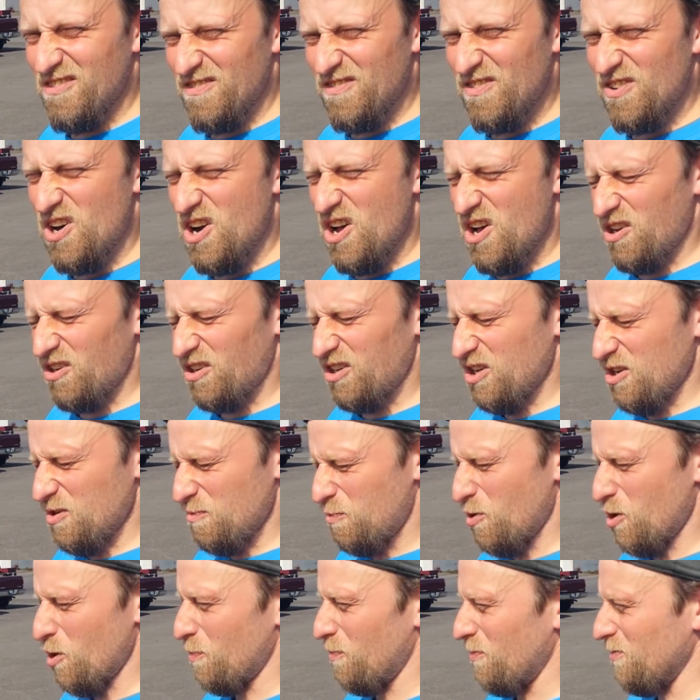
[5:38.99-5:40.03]
For all good
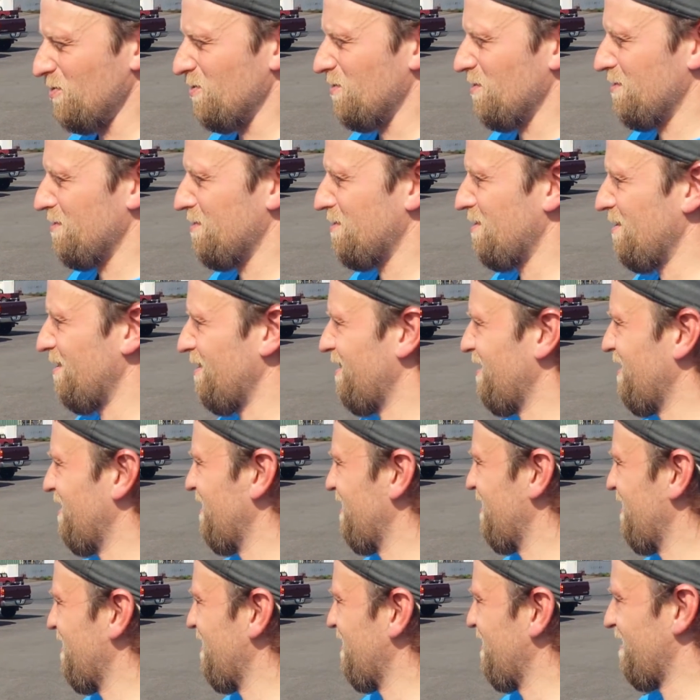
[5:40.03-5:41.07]
purposes.
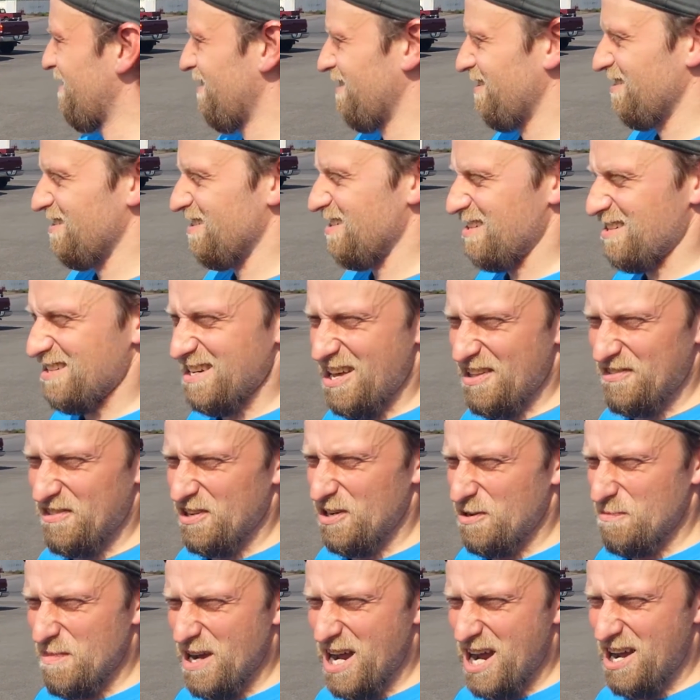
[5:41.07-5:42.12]

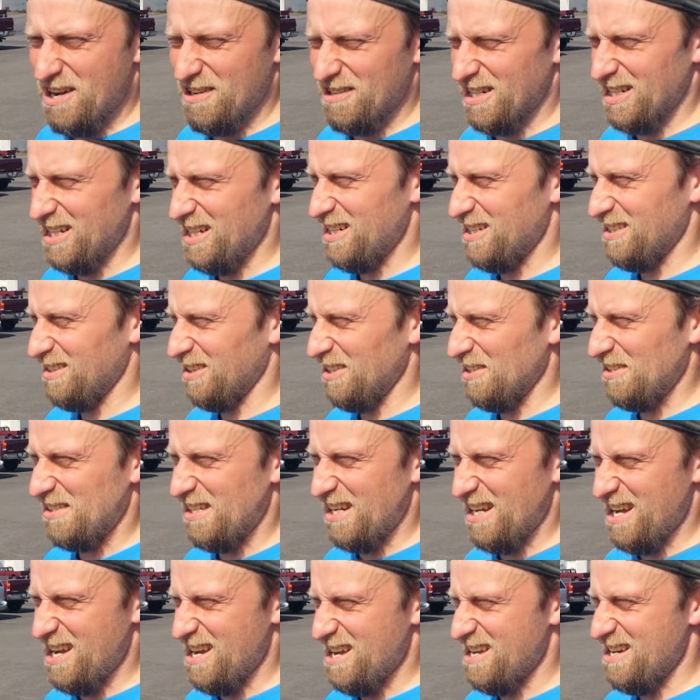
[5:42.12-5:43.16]
Nothing about
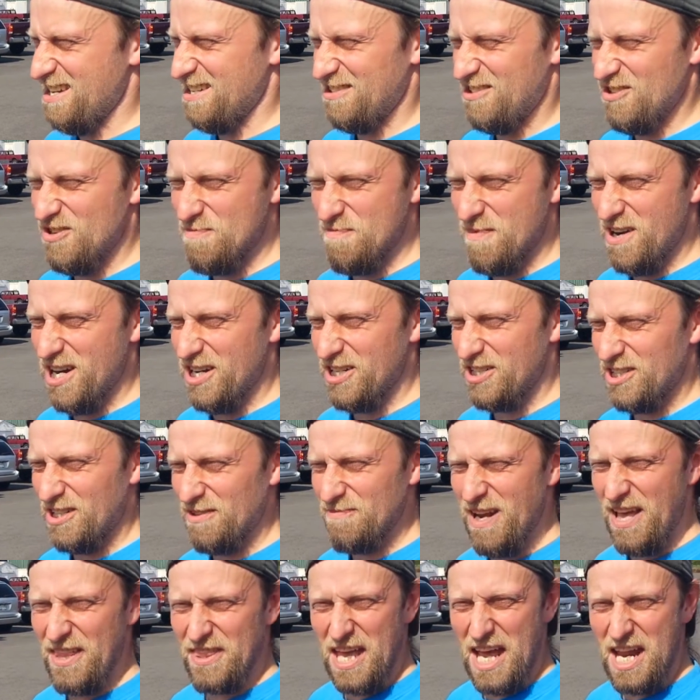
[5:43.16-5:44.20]
listening in too much.
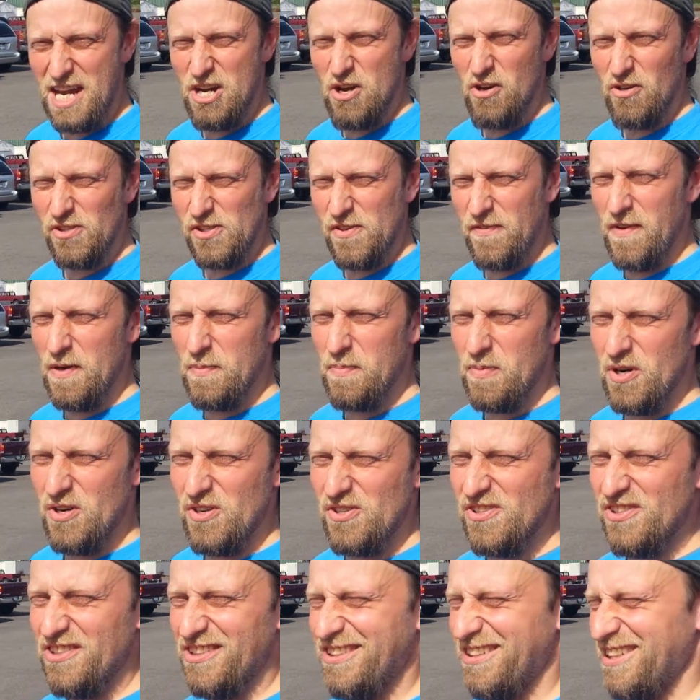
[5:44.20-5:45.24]
I'm not that nosy of a
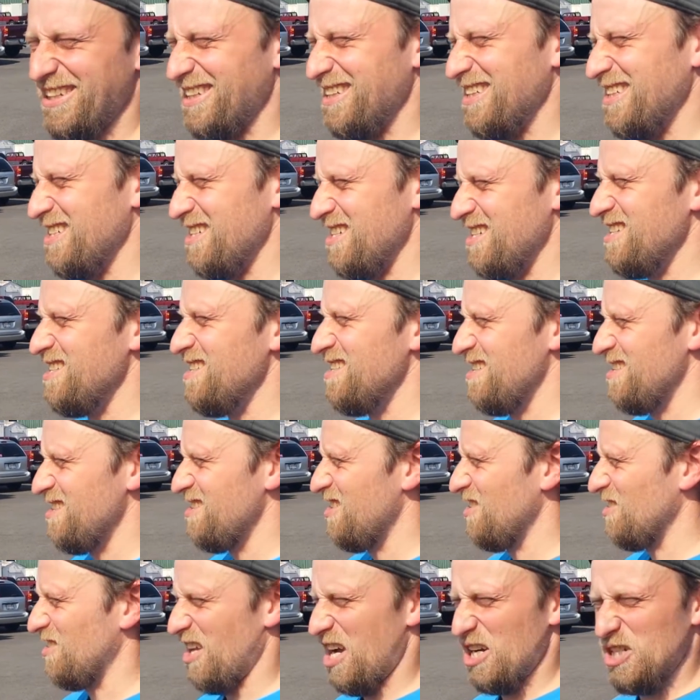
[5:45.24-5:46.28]
person.
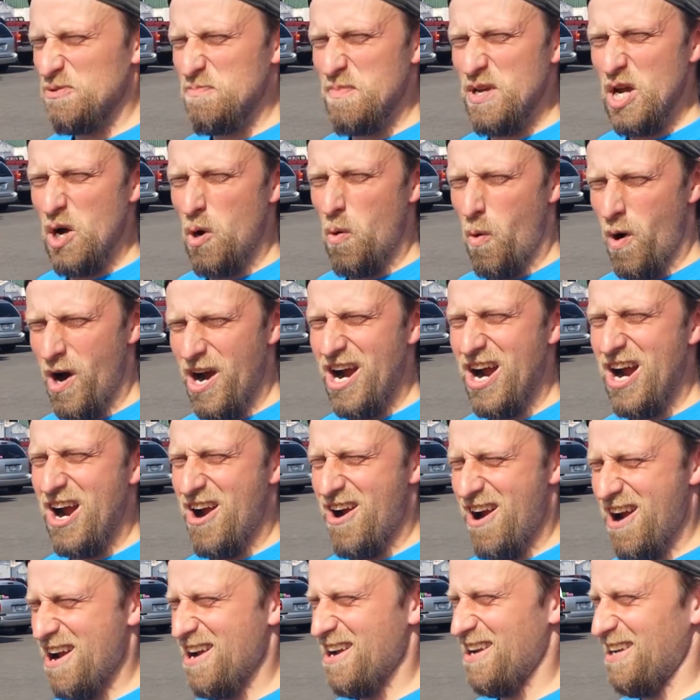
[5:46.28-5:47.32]
Just like to be
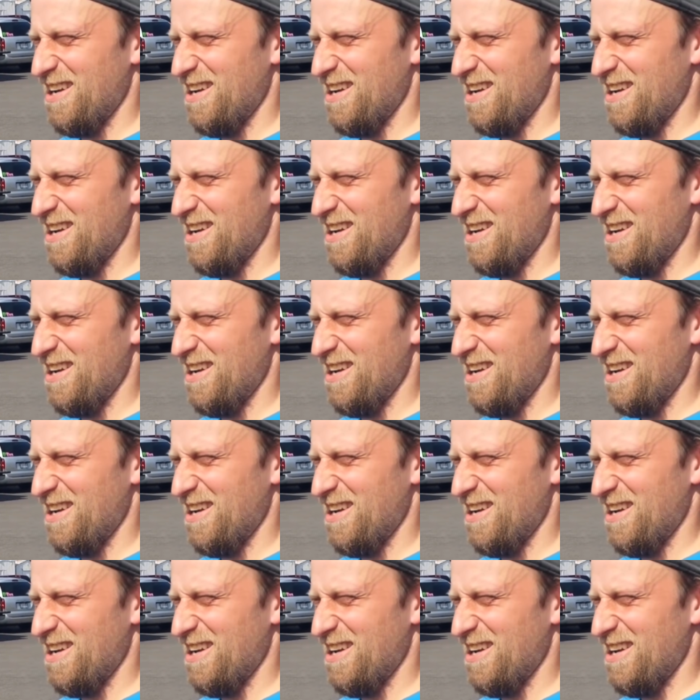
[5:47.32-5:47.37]
aware.